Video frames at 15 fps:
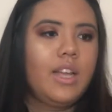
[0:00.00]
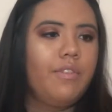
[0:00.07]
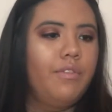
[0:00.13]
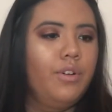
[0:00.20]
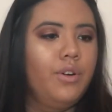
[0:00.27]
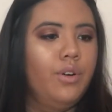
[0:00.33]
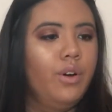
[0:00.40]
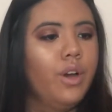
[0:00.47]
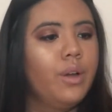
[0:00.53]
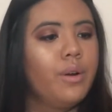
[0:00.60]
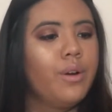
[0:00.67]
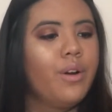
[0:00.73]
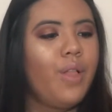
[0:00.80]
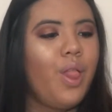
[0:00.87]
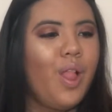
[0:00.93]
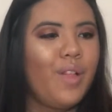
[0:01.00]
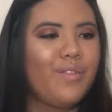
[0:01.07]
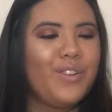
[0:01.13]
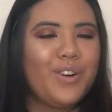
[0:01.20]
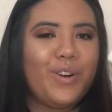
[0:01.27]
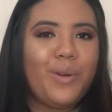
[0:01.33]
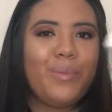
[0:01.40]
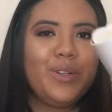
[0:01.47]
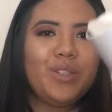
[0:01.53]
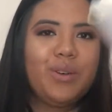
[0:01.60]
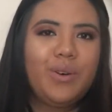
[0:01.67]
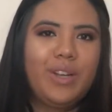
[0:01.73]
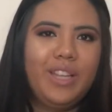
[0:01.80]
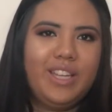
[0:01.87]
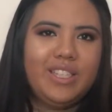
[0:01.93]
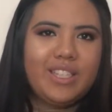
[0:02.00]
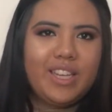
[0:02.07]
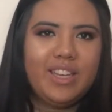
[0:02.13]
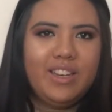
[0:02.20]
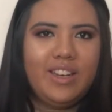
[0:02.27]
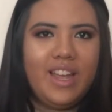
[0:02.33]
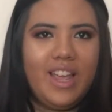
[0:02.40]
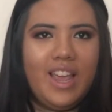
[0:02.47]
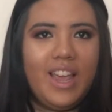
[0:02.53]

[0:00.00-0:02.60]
for normal to oily skin,